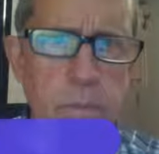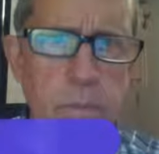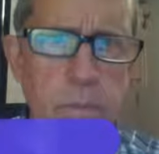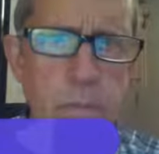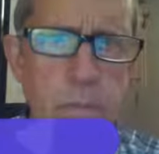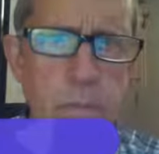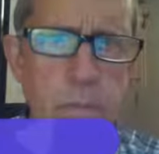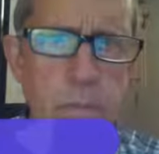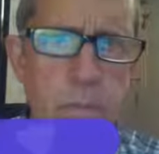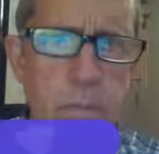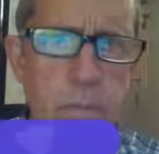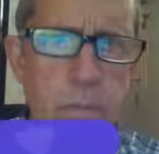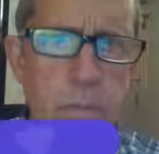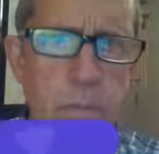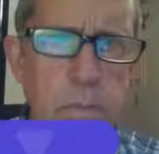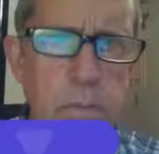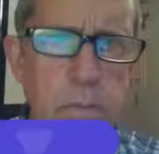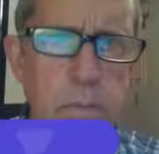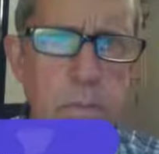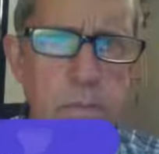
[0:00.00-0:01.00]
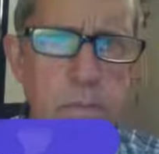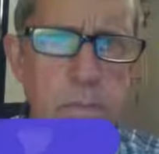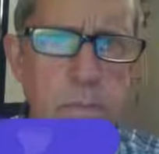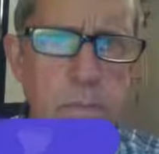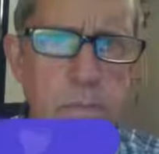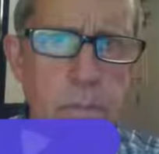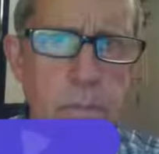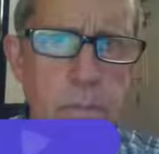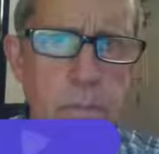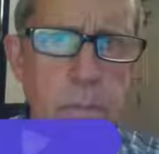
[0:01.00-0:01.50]

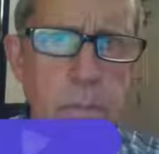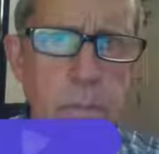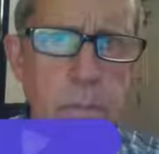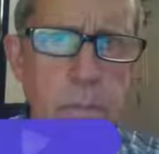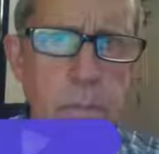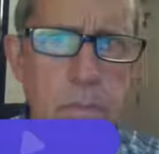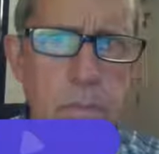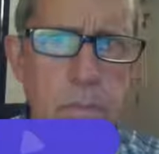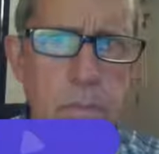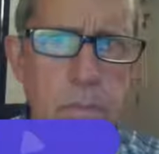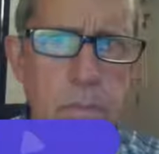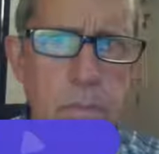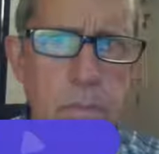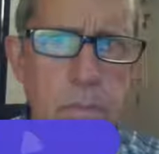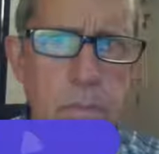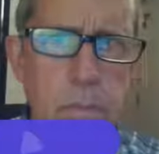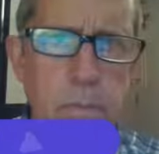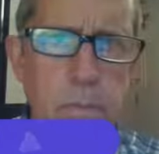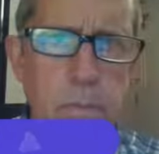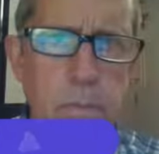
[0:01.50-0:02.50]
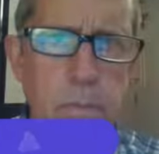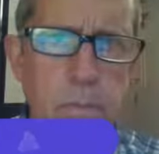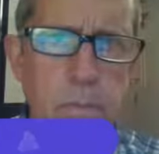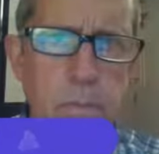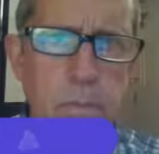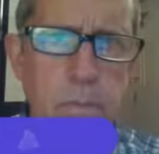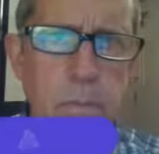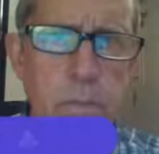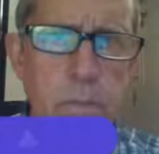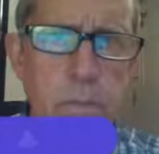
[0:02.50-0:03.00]

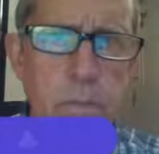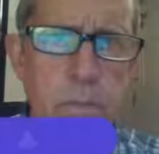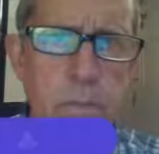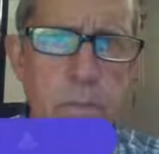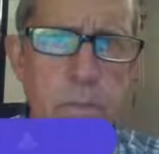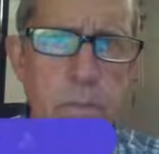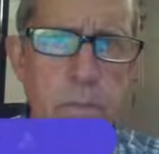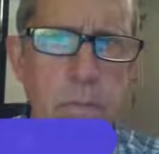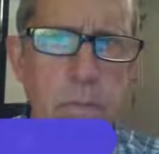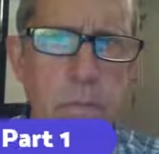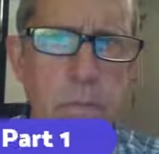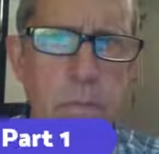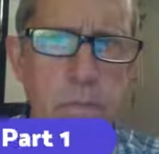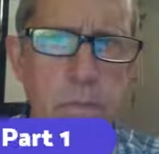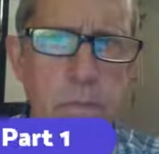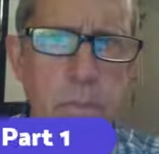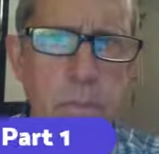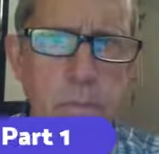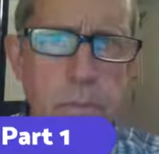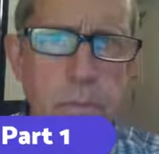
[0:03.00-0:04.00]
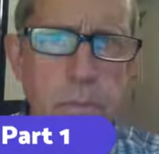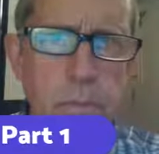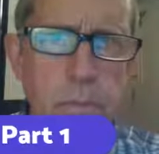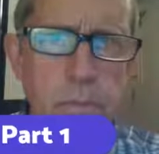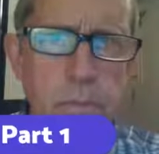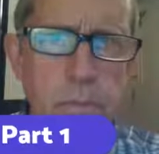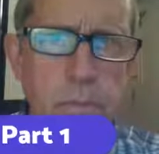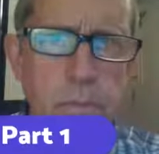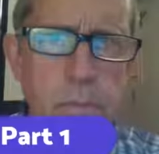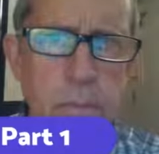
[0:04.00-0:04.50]

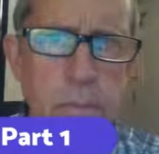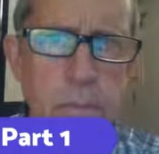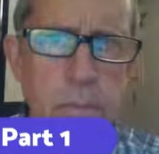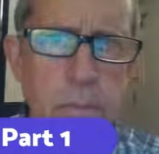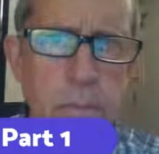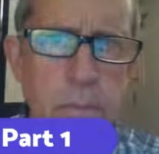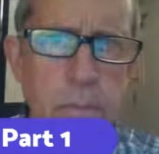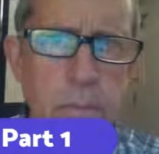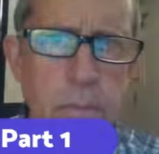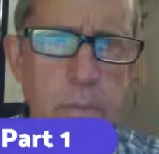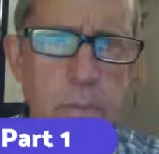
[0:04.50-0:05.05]
[no speech]